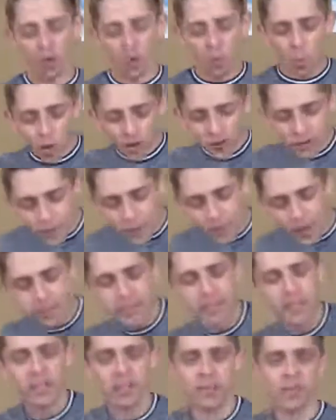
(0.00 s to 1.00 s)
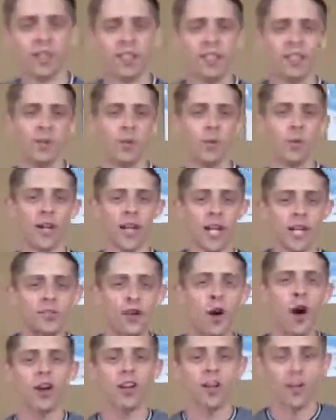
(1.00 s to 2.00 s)
what do I mean when I
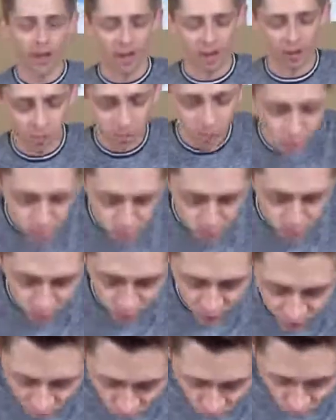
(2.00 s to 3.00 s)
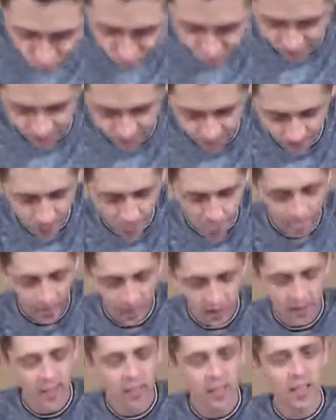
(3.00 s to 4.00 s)
talk about true inclusion?
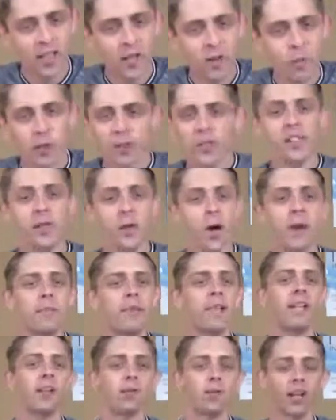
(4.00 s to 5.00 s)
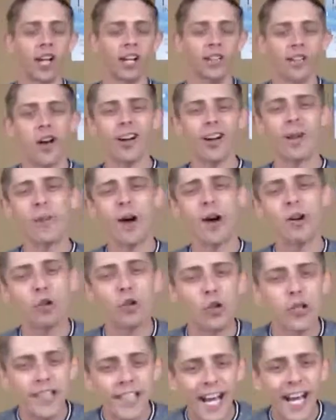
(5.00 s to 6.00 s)
What do I mean when I talk about
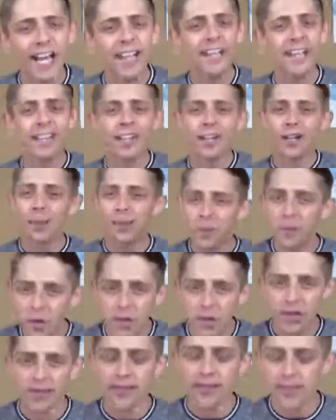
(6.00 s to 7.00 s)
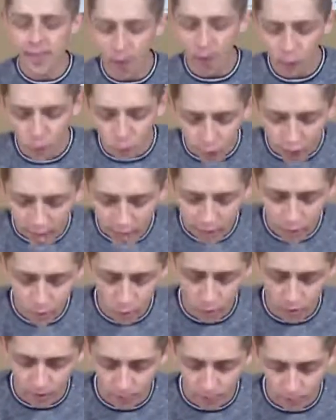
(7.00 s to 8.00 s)
creating communities of
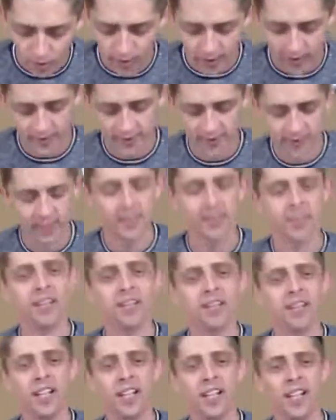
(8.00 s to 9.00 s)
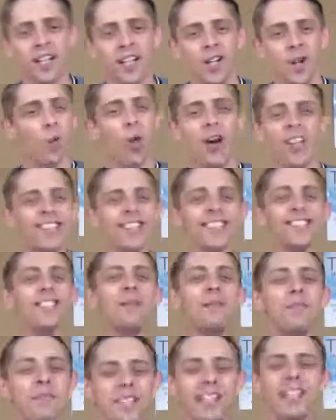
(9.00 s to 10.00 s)
radical embrace? What does
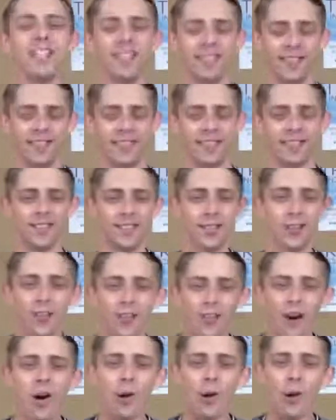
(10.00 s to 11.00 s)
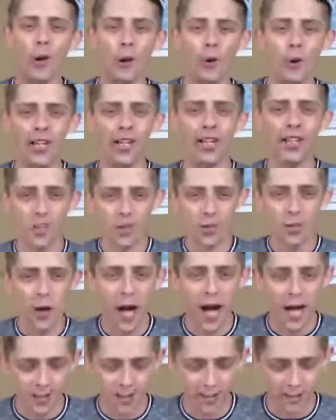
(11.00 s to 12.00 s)
it mean to follow in this
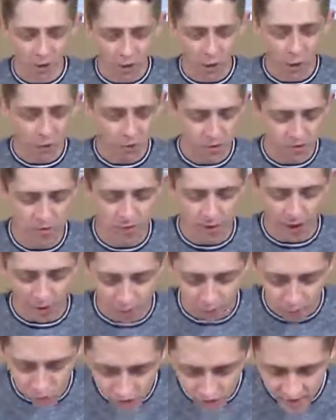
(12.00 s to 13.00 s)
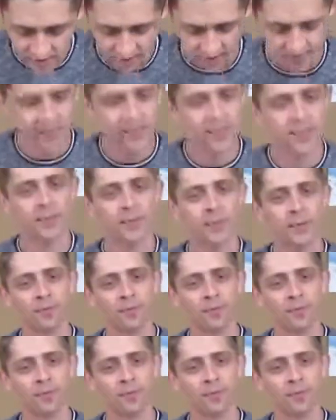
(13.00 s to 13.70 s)
radically inclusive path of Jesus?